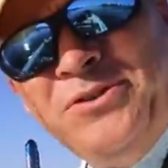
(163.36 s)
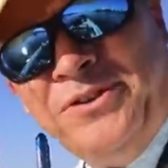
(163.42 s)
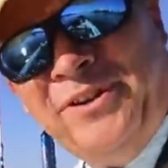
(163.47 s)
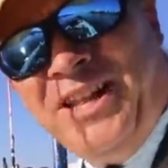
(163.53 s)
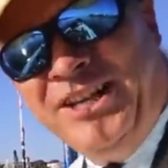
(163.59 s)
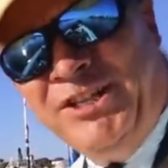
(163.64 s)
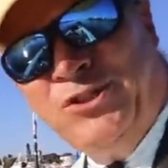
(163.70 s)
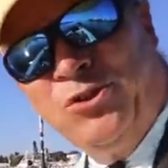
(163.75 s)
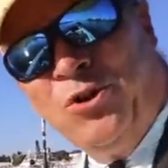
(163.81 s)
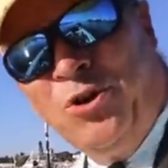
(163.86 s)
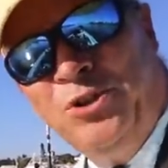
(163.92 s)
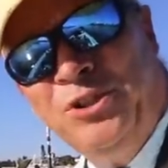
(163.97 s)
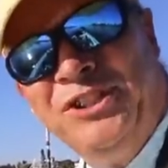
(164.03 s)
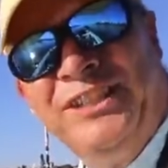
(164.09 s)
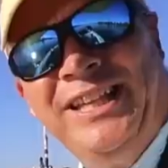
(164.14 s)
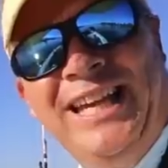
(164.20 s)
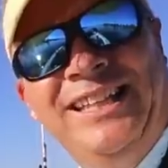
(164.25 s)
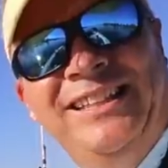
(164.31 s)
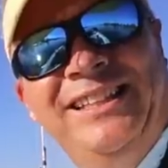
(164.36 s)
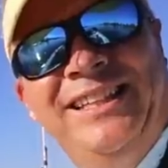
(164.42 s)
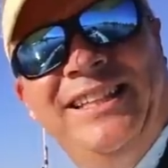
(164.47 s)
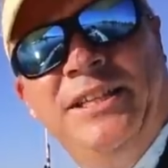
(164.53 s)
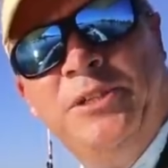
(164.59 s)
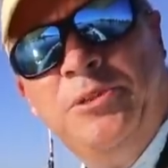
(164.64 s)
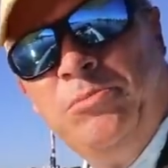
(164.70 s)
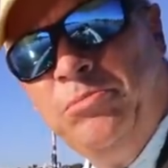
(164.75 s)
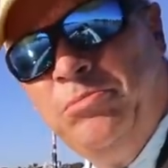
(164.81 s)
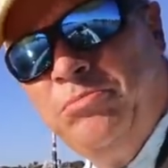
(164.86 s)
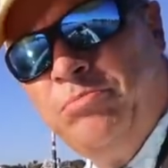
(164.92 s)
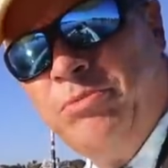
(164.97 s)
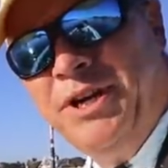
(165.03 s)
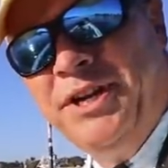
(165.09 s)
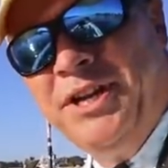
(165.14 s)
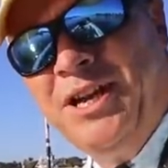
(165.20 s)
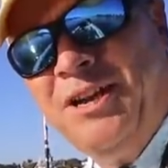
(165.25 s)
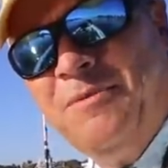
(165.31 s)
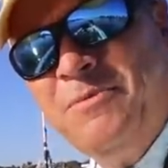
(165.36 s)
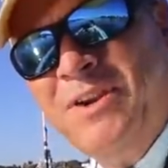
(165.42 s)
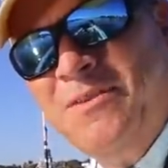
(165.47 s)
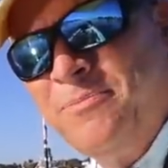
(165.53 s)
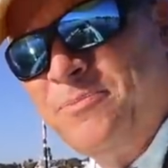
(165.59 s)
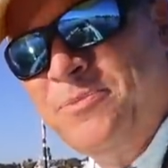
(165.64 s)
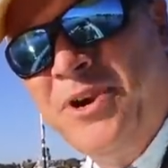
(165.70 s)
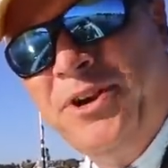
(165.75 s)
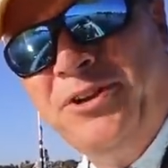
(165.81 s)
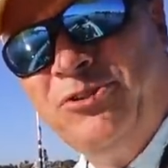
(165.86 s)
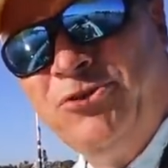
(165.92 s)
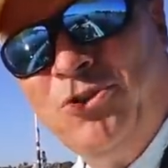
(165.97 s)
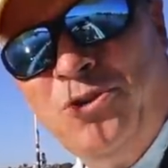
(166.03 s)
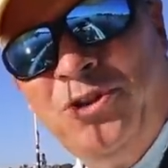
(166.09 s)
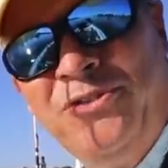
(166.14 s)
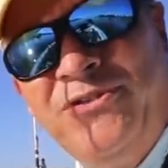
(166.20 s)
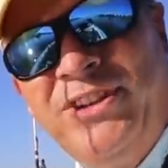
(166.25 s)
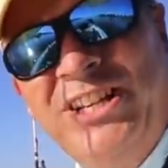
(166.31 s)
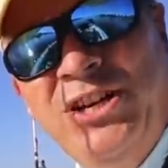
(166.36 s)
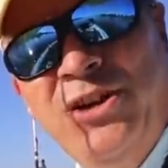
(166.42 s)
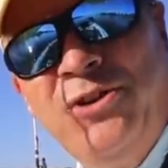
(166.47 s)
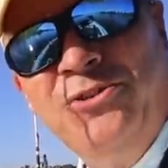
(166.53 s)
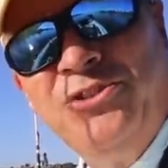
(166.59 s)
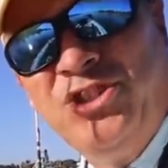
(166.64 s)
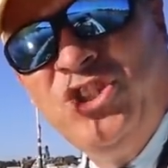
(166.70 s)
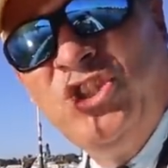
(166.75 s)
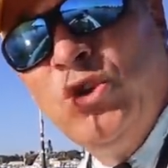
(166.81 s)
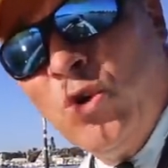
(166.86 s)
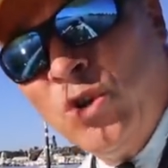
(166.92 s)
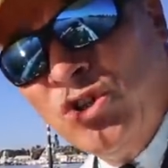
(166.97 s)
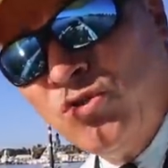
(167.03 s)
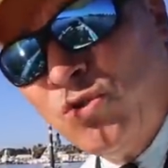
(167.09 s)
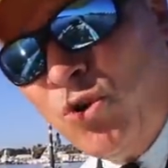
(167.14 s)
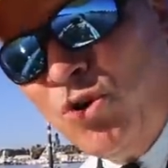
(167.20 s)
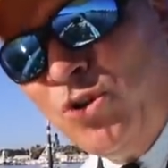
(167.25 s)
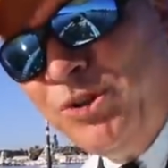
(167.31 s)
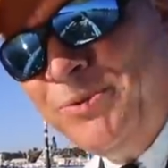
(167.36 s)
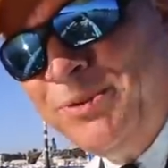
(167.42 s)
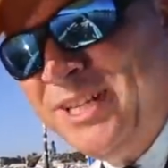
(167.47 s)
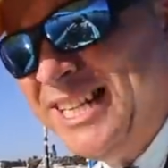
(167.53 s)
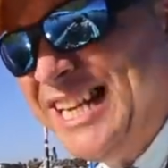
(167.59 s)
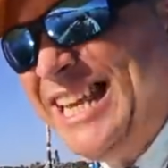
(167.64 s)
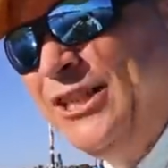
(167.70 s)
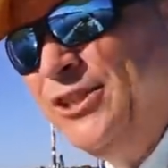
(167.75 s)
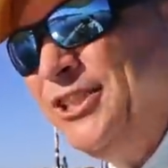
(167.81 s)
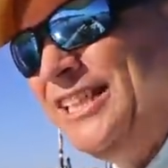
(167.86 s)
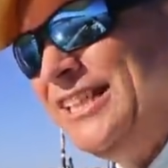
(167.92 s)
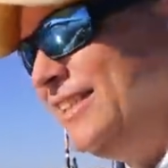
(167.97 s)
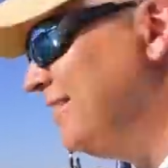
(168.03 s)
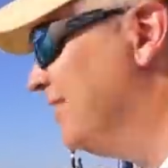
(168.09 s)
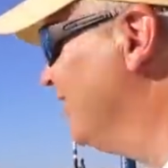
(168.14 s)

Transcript: done a lot of trolling lately, but um, we have a ton of trolling videos, inshore trolling. We killed it.